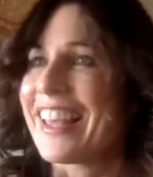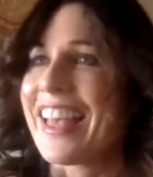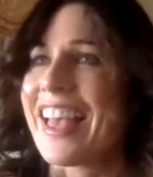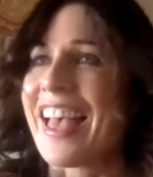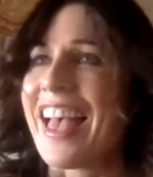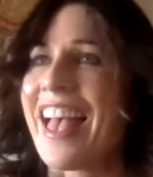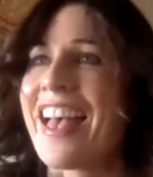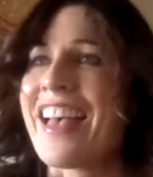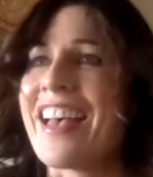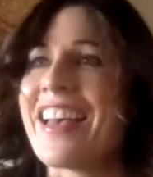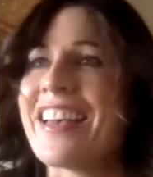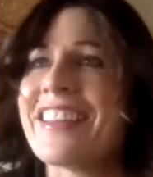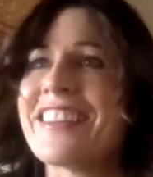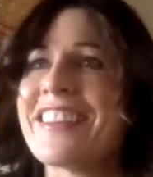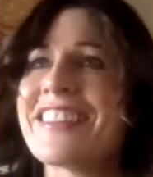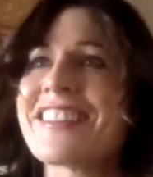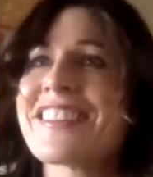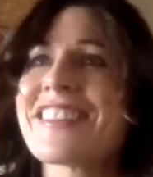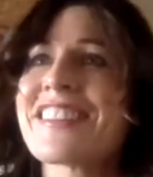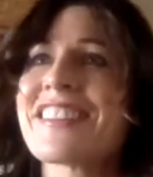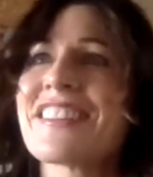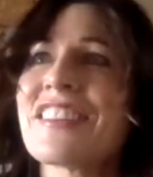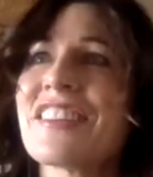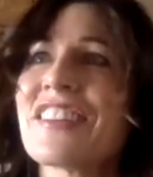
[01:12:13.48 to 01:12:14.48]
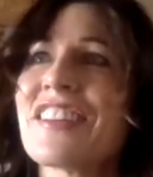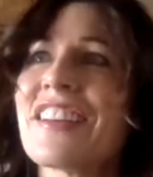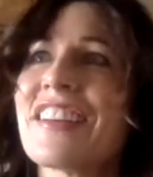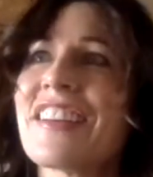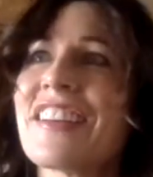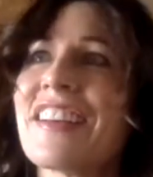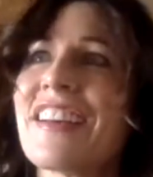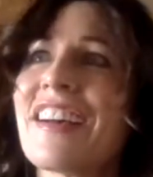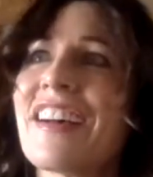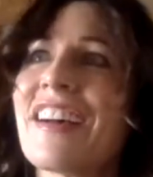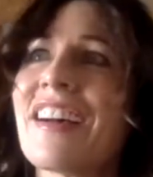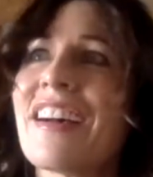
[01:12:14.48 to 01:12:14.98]
And
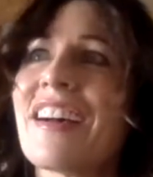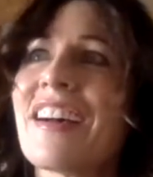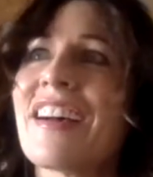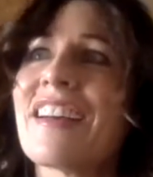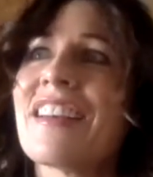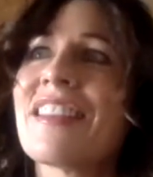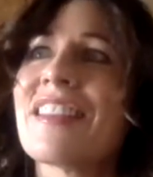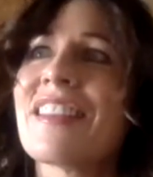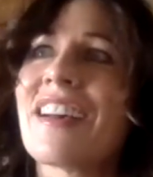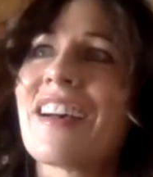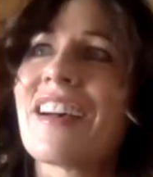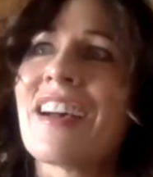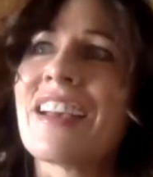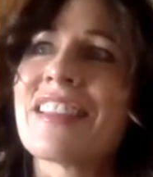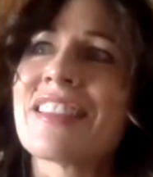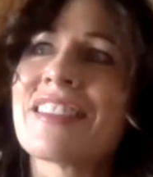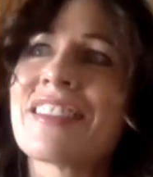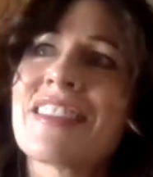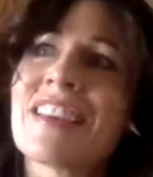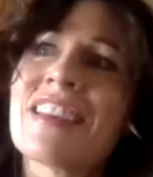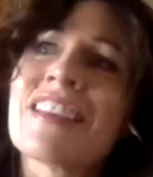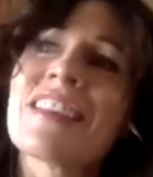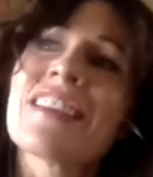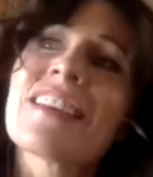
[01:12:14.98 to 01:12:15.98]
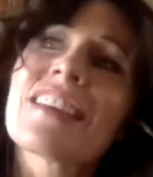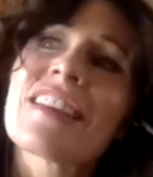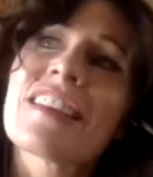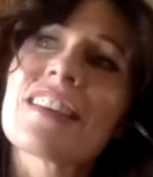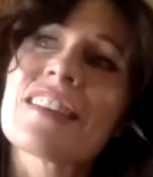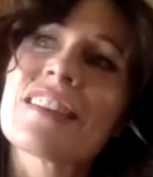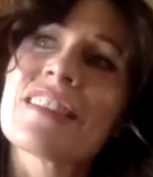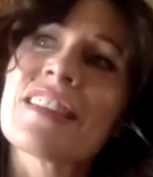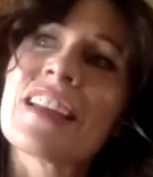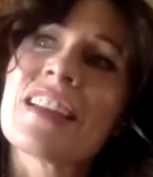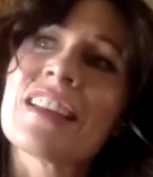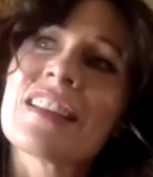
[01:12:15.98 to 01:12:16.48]
I think
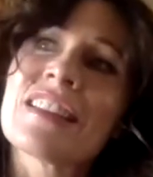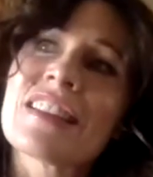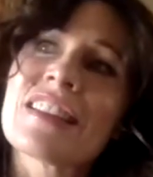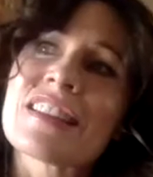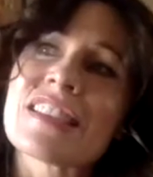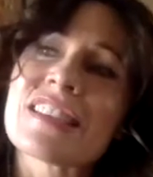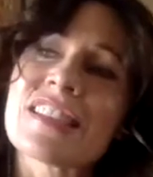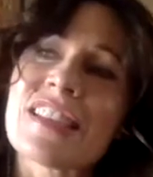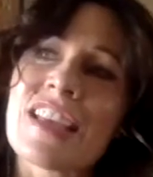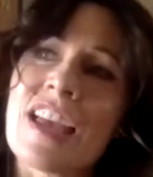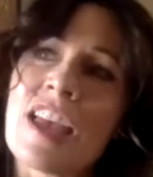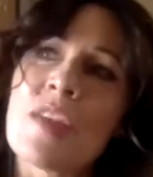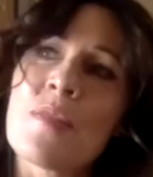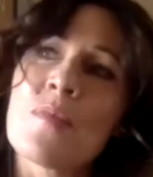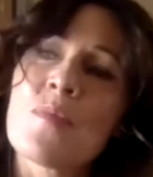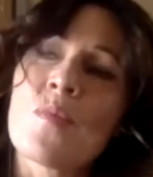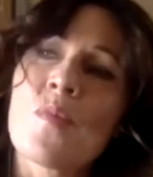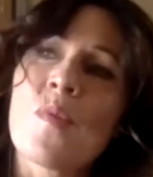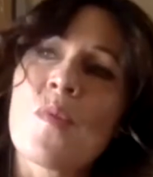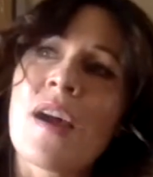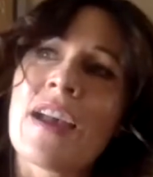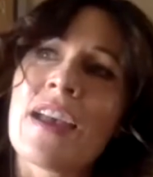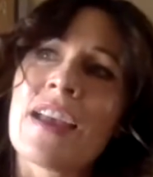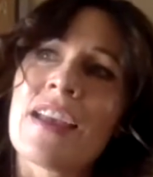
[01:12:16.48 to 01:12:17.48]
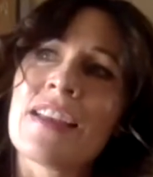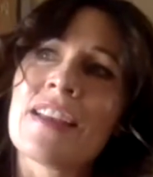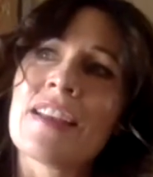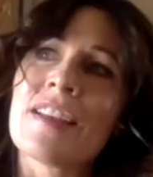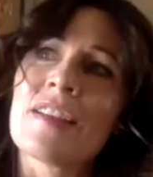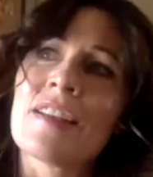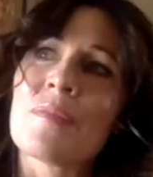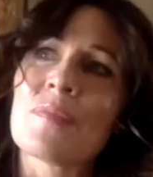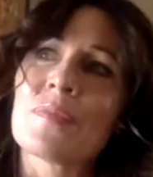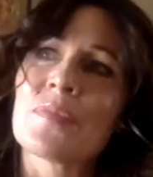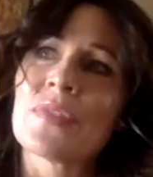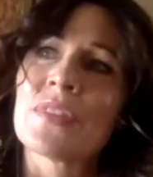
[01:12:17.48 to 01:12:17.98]
that in the same way
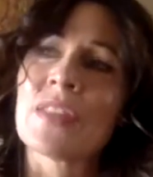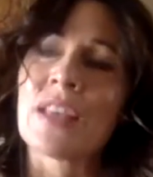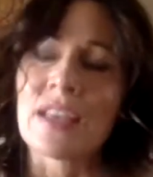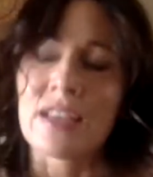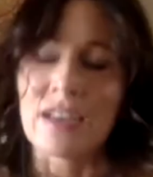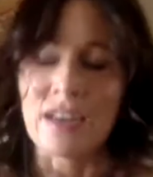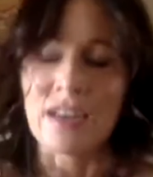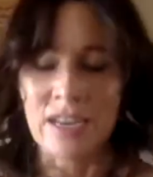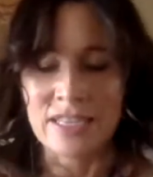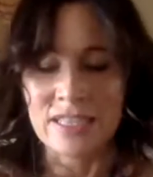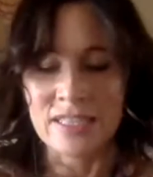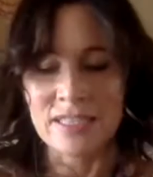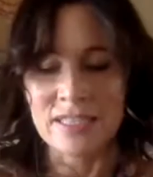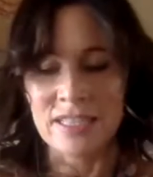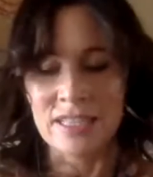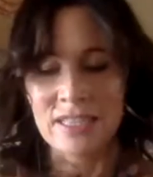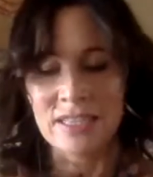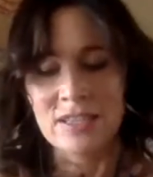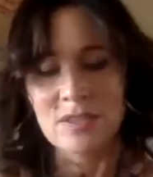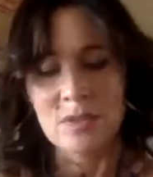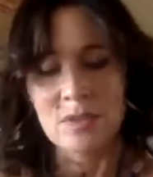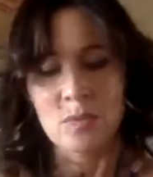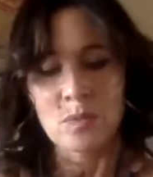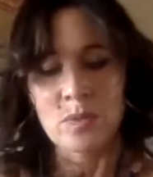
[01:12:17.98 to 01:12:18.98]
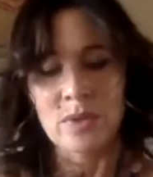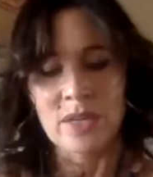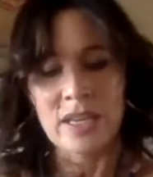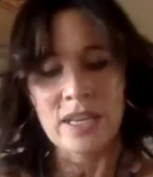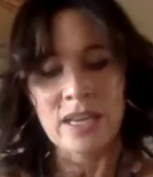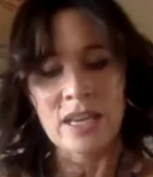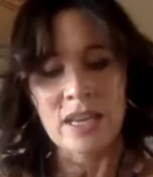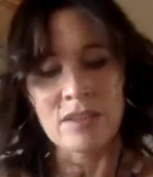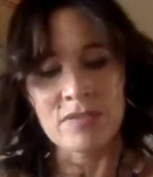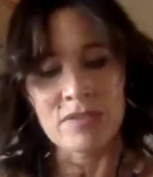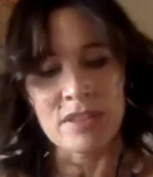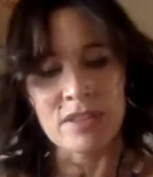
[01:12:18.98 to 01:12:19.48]
that I said, we
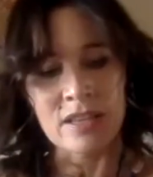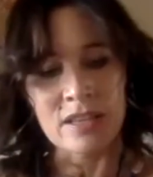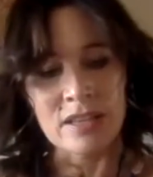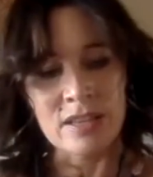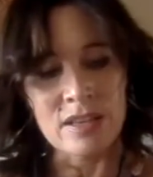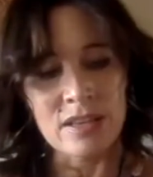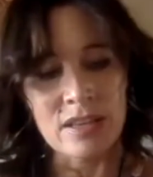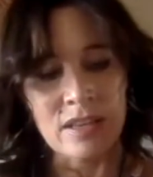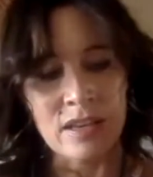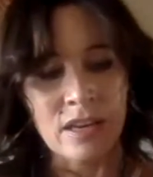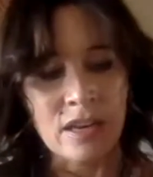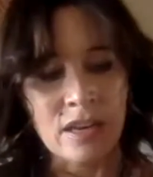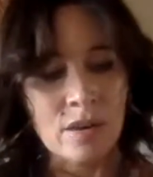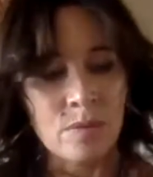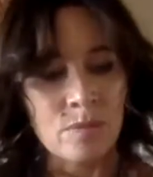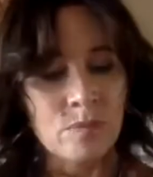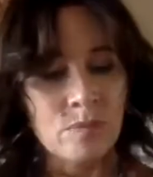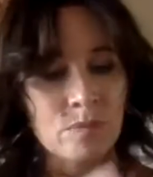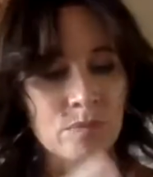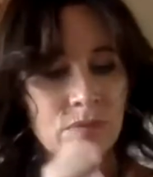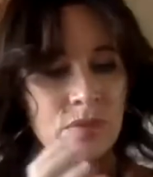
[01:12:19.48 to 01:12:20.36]
have the, um,